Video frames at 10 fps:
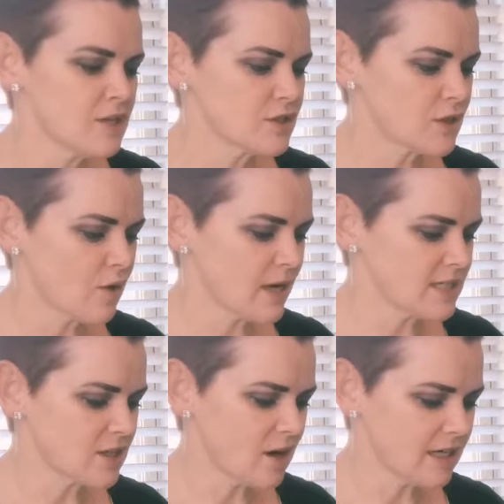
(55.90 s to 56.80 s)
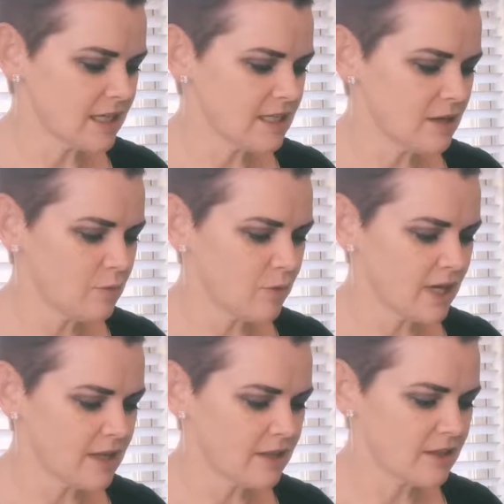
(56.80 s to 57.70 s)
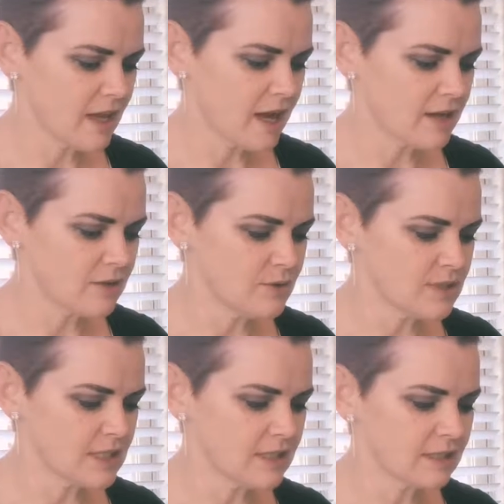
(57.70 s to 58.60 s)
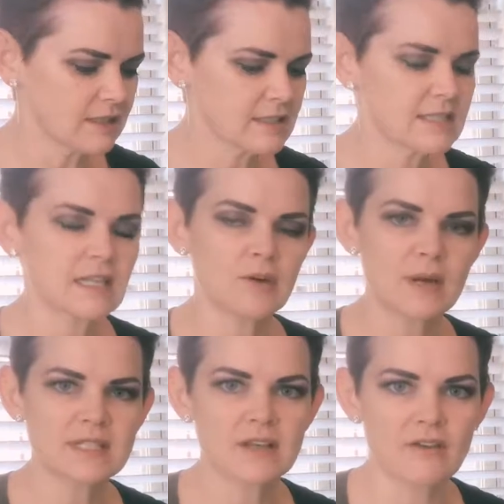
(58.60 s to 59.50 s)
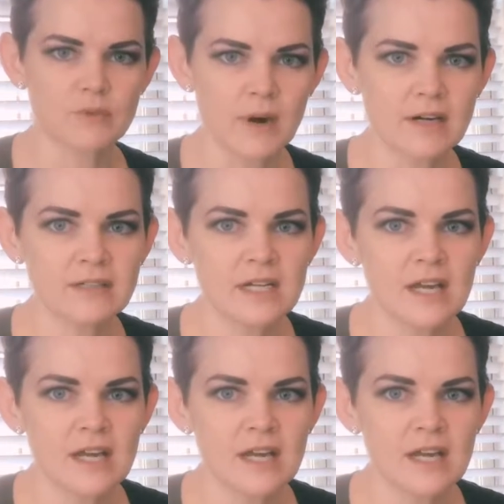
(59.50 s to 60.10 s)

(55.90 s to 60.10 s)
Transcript: So I started with using Silhouette software